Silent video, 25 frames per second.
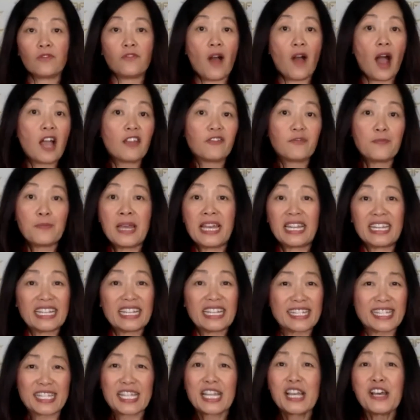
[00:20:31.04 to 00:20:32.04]
5
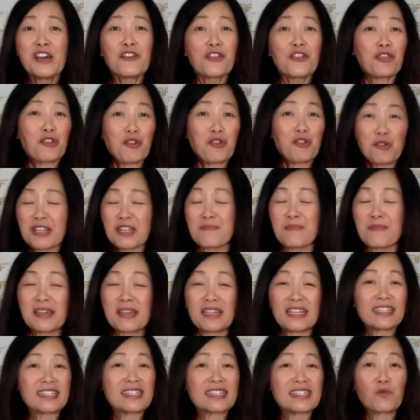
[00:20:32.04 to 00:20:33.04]
minutes, 30
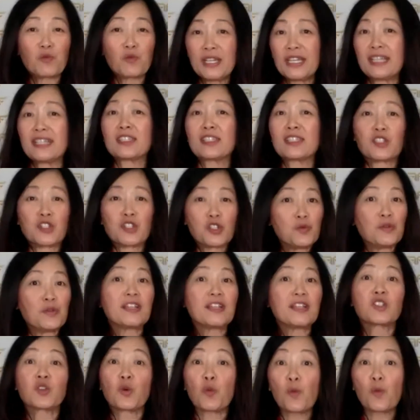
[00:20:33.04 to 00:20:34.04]
minutes, weeks, 2
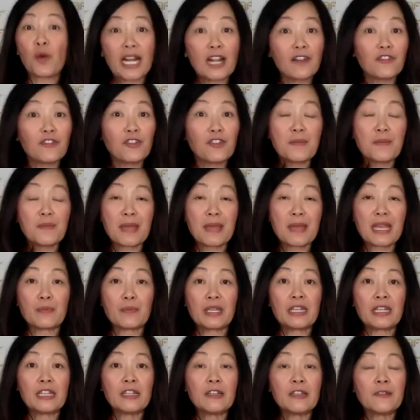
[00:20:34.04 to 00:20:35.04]
weeks, or whatever it may
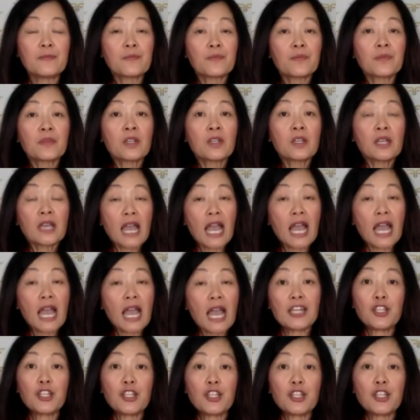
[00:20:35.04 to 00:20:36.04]
be.
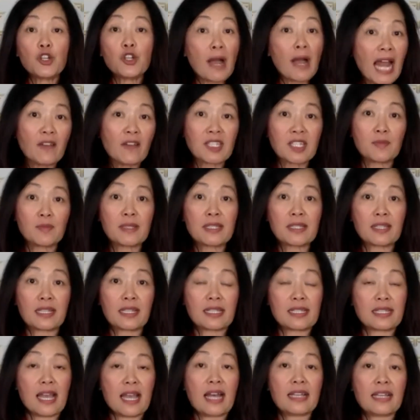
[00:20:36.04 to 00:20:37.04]
And you might have some
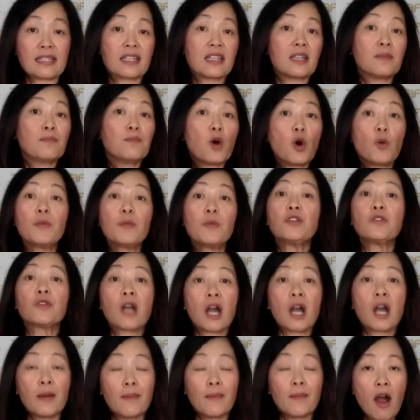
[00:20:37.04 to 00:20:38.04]
success. And the moment
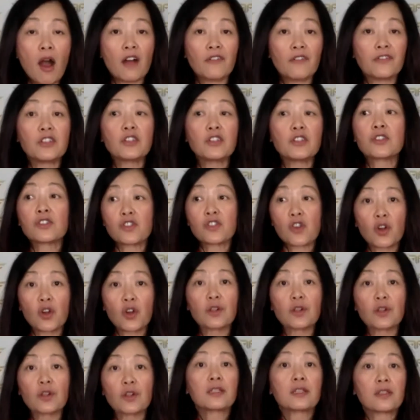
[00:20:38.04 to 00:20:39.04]
you come off,
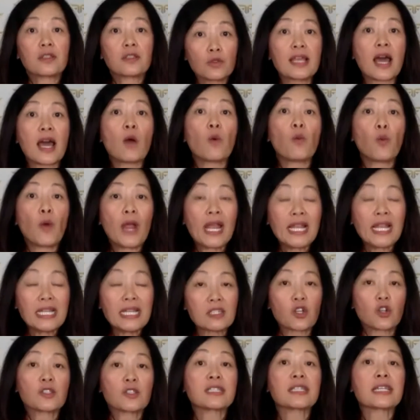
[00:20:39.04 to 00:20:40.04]
that weight
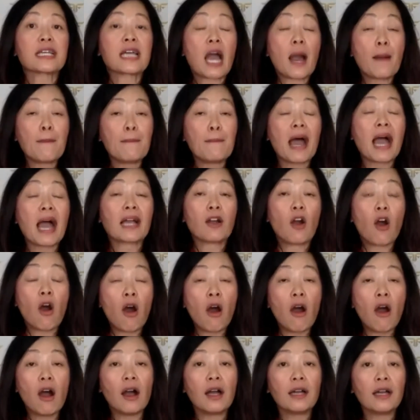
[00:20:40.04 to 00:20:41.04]
starts to come back
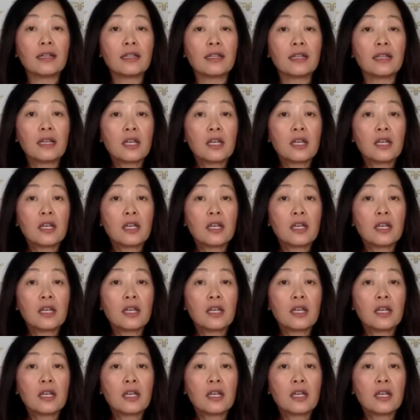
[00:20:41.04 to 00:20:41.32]
on.